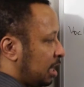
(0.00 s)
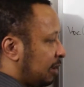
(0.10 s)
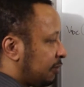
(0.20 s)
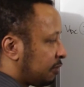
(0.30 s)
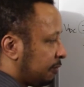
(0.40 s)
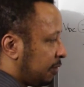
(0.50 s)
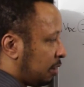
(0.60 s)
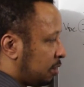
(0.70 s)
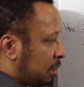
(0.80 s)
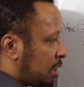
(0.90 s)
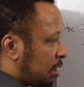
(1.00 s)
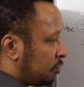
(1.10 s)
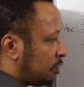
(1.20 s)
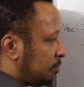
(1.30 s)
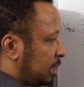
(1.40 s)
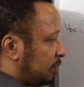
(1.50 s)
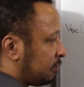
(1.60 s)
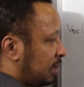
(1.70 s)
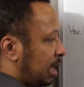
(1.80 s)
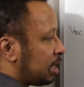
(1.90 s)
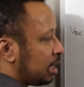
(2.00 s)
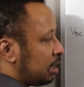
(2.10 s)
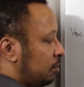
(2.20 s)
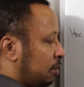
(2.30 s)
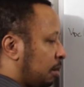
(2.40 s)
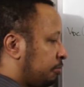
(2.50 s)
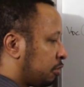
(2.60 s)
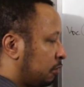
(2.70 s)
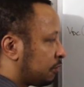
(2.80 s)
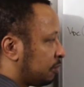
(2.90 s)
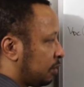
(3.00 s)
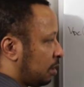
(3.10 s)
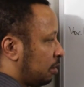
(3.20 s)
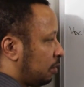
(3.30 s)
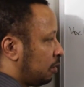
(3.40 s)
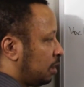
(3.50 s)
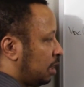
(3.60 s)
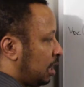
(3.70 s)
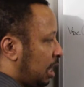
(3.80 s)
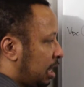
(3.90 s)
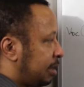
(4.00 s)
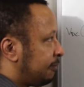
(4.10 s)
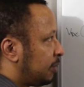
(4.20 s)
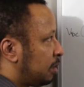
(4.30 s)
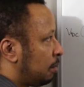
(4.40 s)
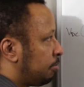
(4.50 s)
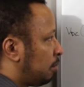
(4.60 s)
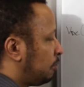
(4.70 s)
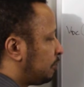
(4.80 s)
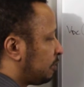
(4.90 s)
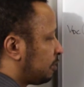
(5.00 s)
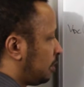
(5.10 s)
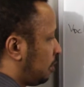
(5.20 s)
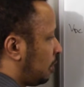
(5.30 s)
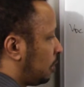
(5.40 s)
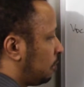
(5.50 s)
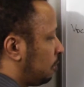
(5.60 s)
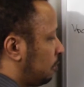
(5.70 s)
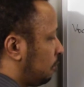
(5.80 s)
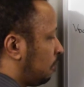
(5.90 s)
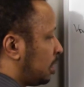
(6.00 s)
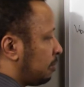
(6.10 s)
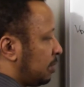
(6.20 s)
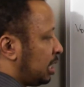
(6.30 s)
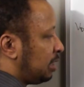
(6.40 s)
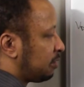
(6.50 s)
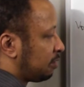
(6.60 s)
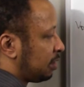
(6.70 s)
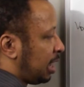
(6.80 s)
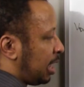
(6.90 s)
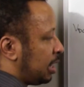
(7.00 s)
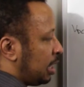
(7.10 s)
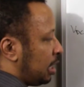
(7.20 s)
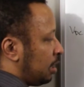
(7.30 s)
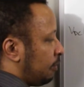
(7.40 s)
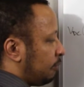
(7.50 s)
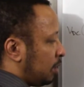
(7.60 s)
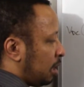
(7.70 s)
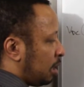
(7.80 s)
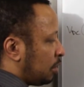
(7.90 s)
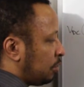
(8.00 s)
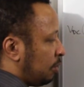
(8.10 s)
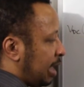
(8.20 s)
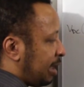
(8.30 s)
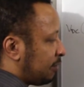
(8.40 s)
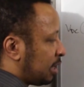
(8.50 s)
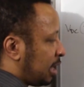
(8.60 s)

if it's very large, it means that it'll approach 0. And if it approaches 0, what it means is that you'll have a